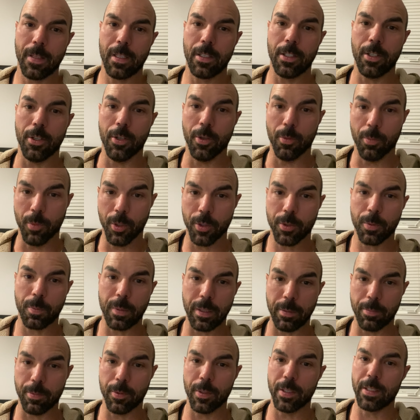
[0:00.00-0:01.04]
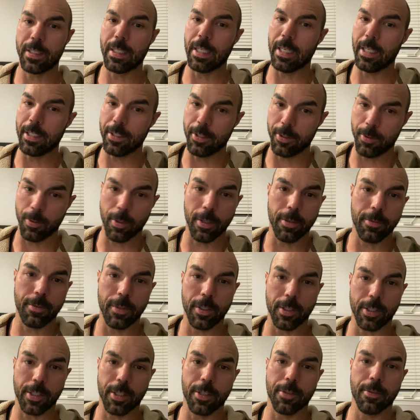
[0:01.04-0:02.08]
you know, most people would say, I just want to
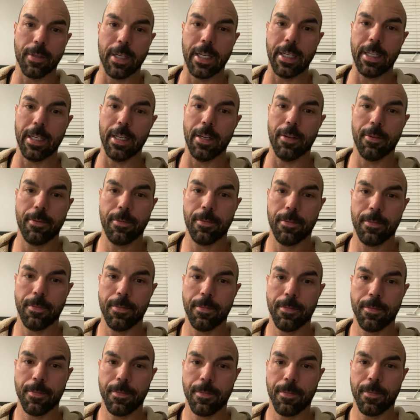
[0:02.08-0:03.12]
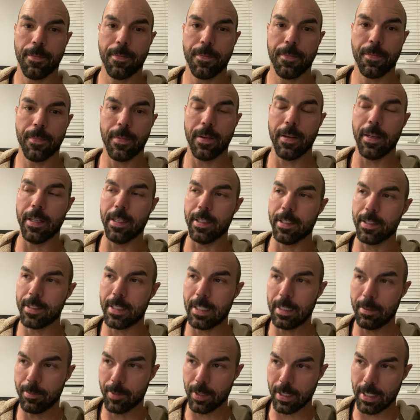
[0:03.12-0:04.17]
feel good right now. And it
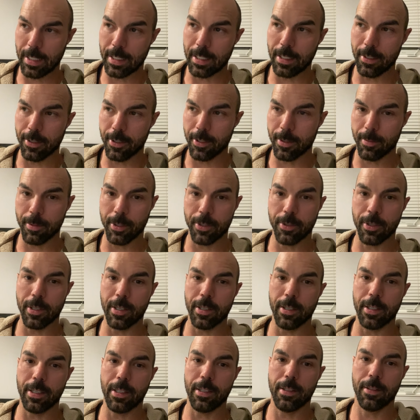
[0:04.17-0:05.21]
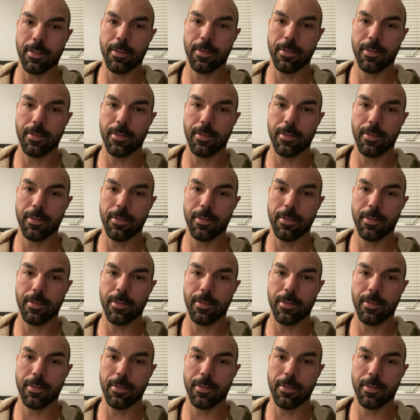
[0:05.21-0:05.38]
seems like an arbitrary,